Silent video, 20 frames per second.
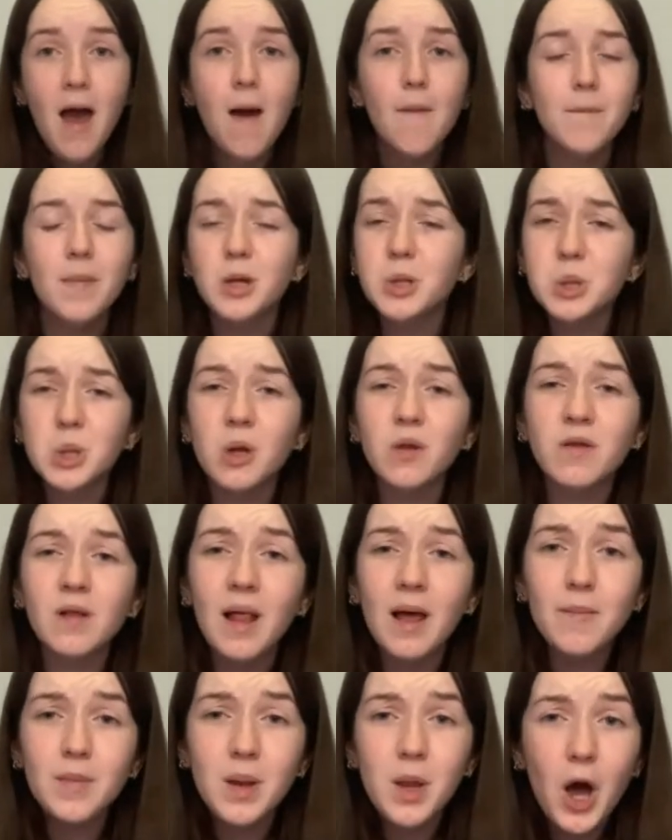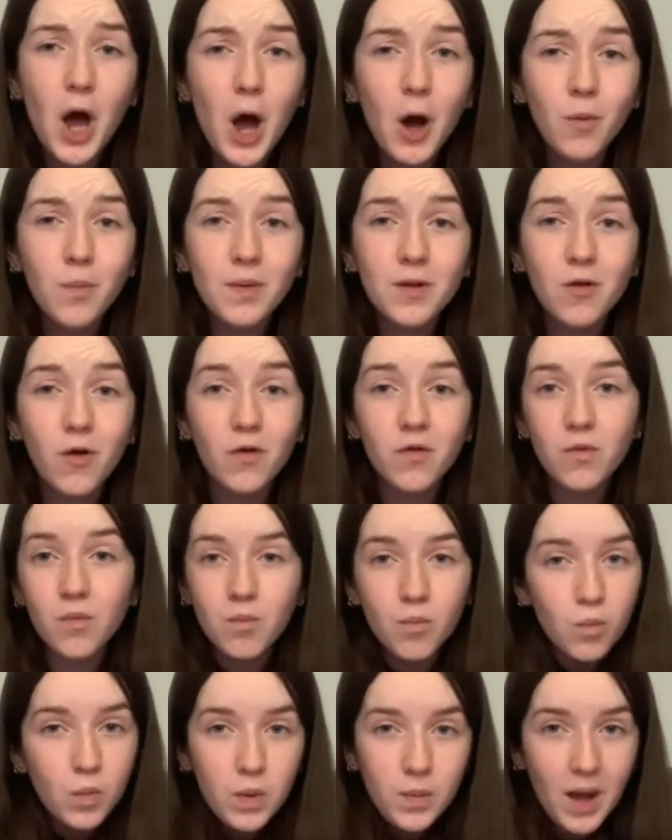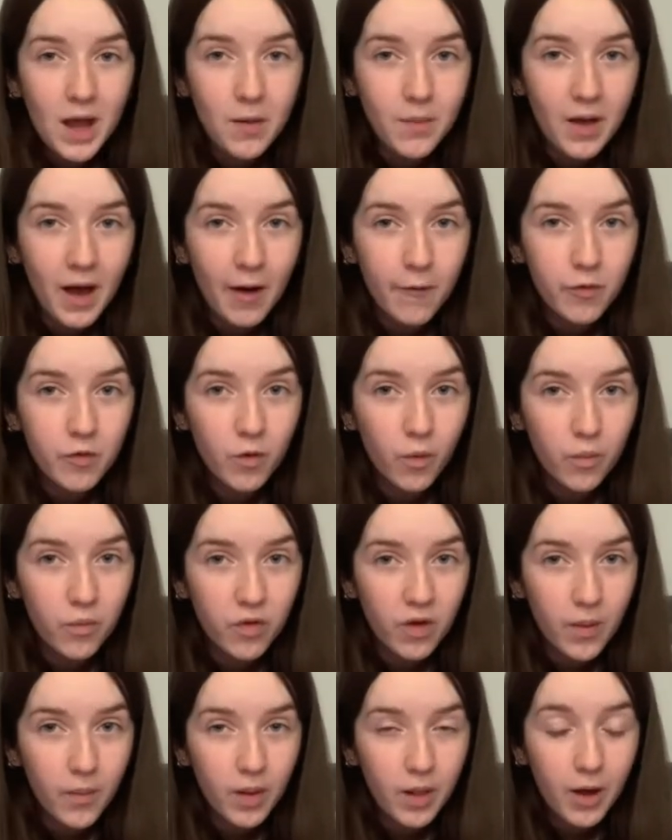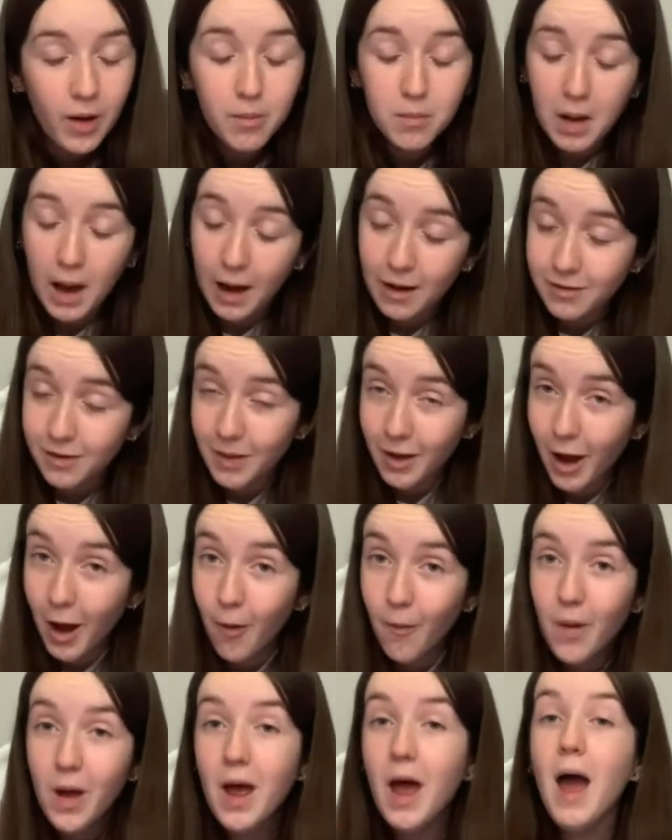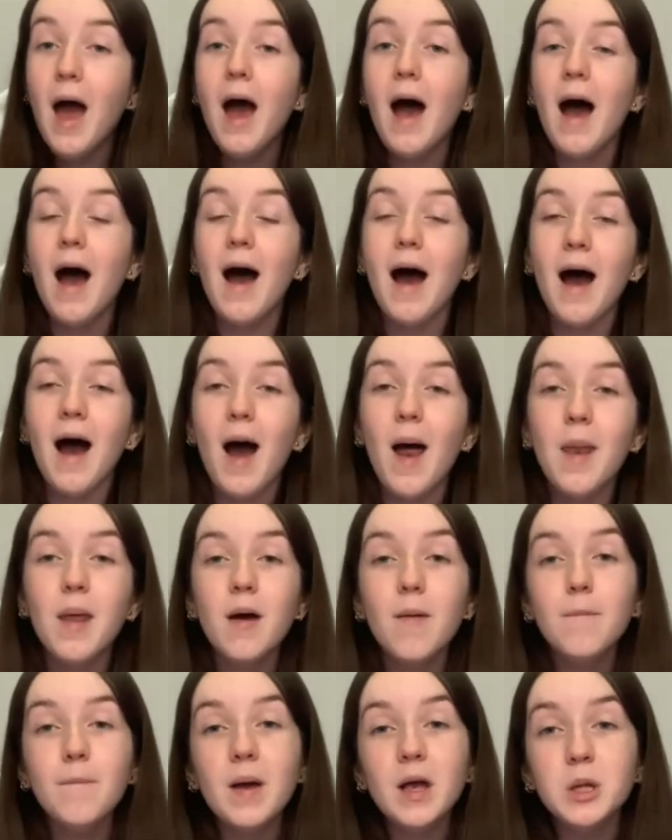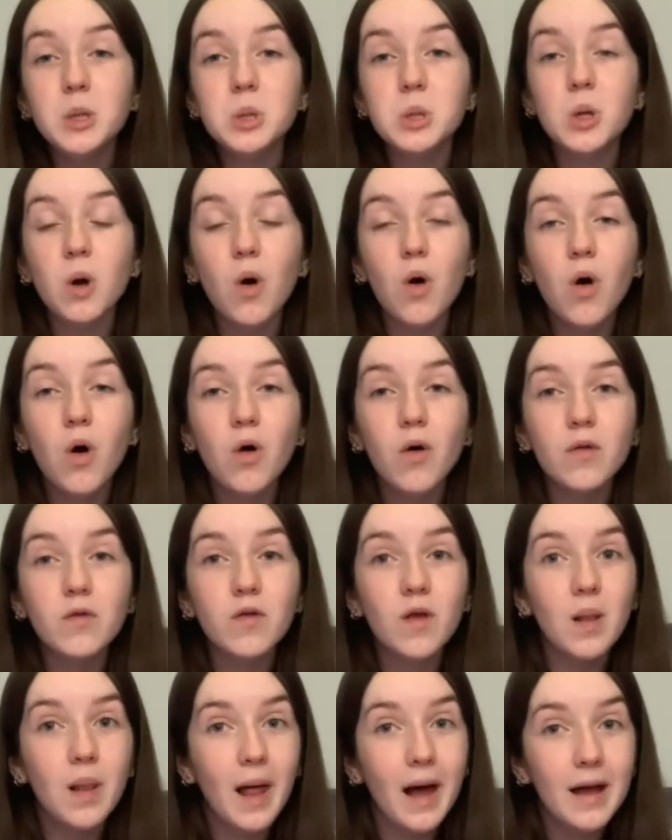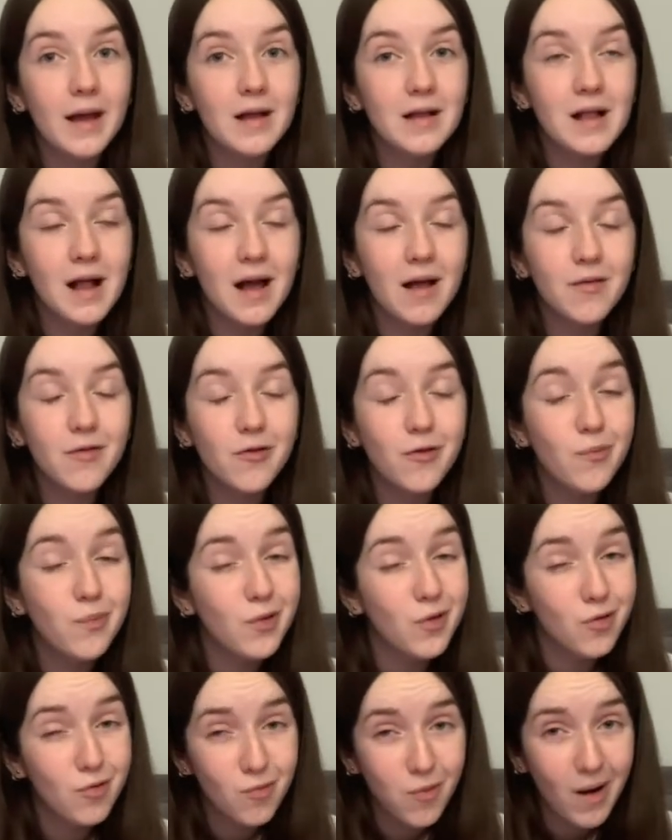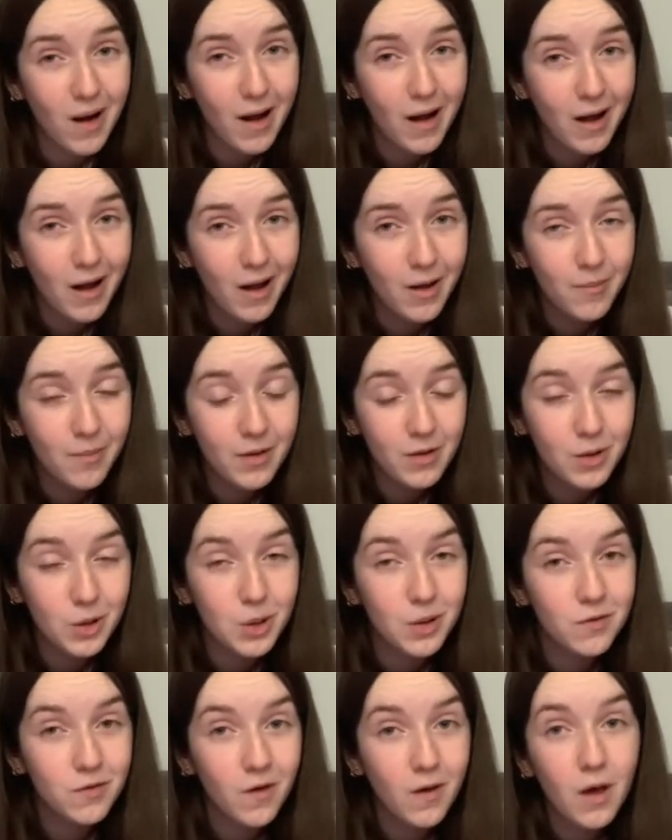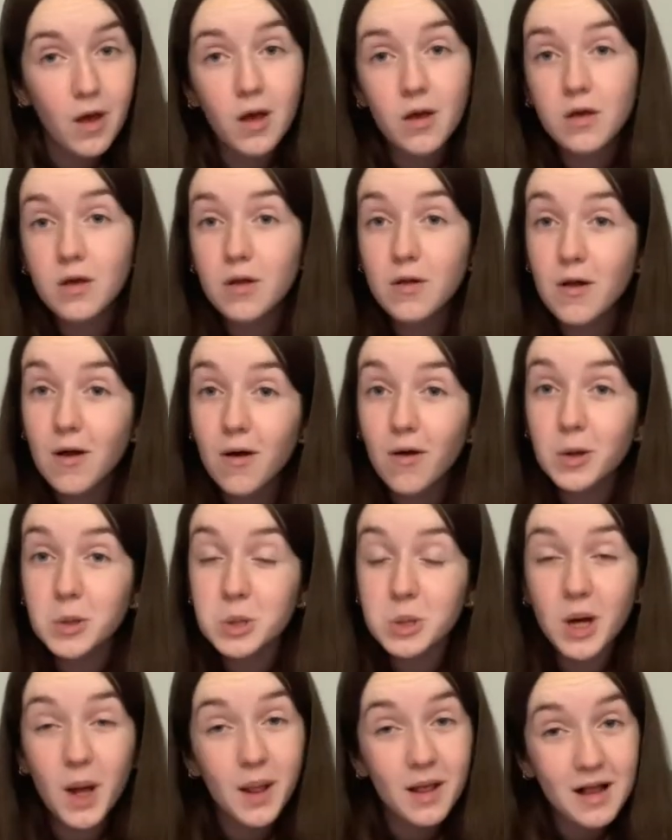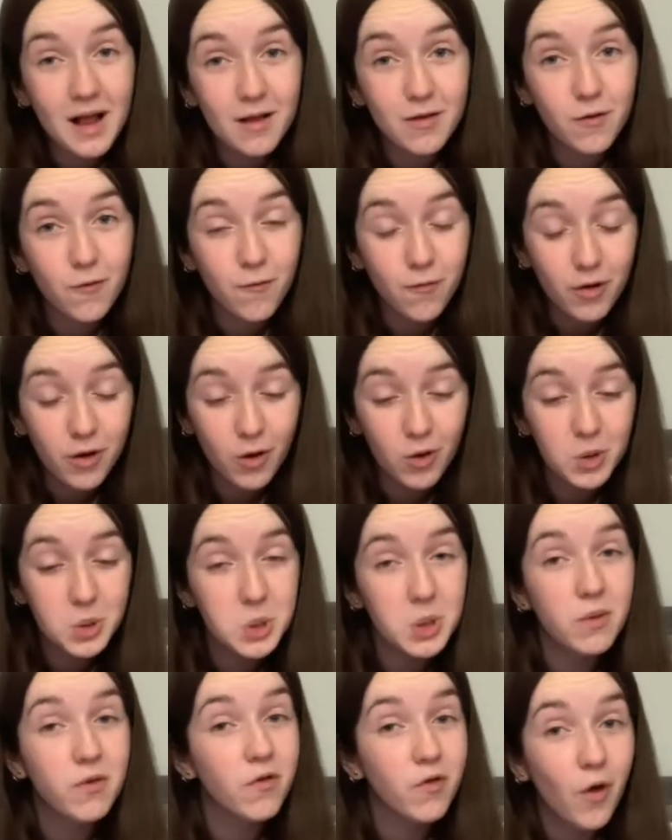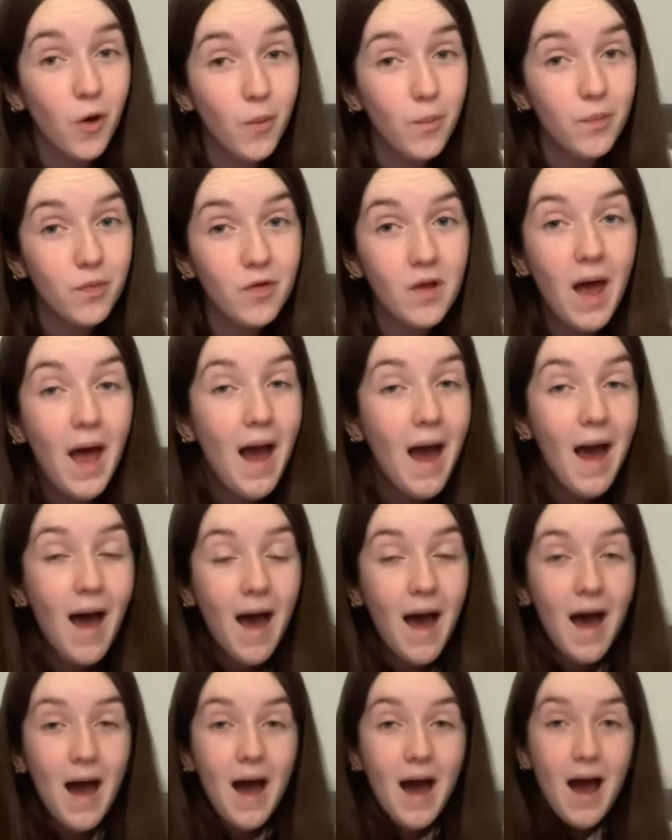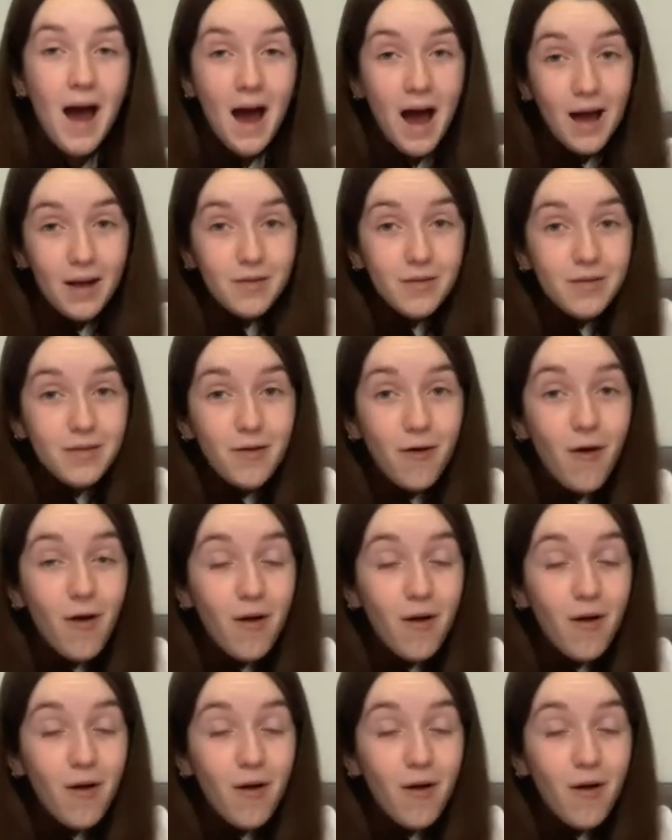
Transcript: Make sure to let me know because we maybe have some similar, I don't know and make sure to like and subscribe because you girls trying to get to 300 subs and